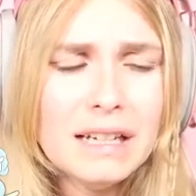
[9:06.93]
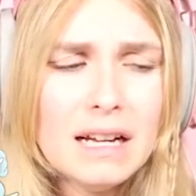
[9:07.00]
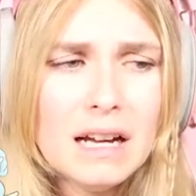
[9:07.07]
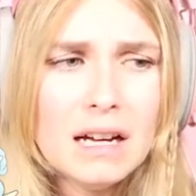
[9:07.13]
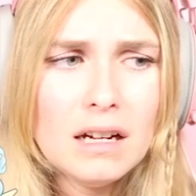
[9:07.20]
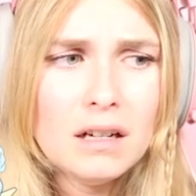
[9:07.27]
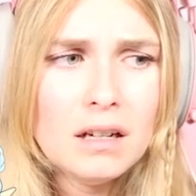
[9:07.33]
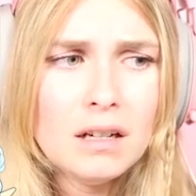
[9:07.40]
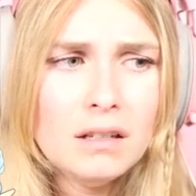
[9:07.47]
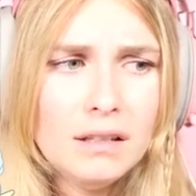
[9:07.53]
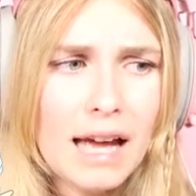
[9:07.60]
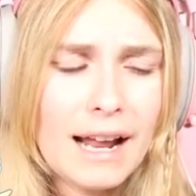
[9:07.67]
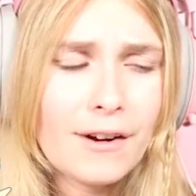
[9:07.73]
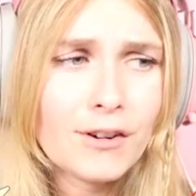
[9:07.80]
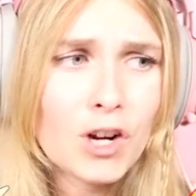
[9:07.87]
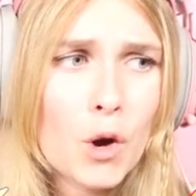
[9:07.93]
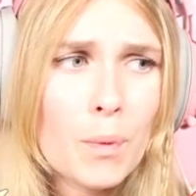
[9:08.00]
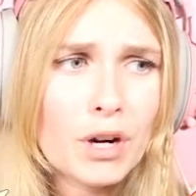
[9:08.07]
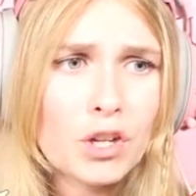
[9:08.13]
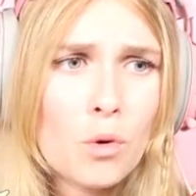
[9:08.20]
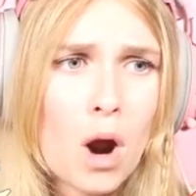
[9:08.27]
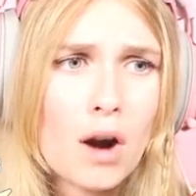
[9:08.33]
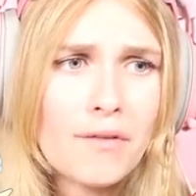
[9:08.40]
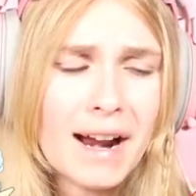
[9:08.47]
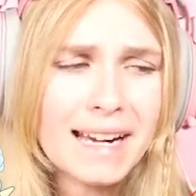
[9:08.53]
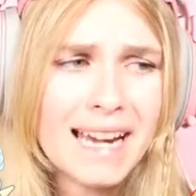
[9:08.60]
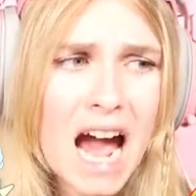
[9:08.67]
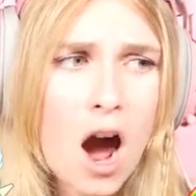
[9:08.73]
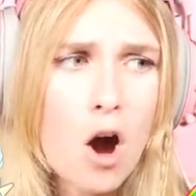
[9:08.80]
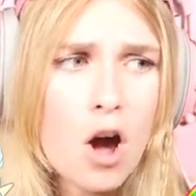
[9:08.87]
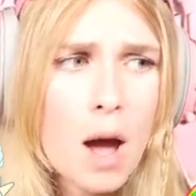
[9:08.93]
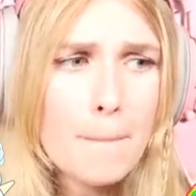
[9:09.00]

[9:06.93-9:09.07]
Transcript: Oh no. I don't know where go, you go, are go, right now,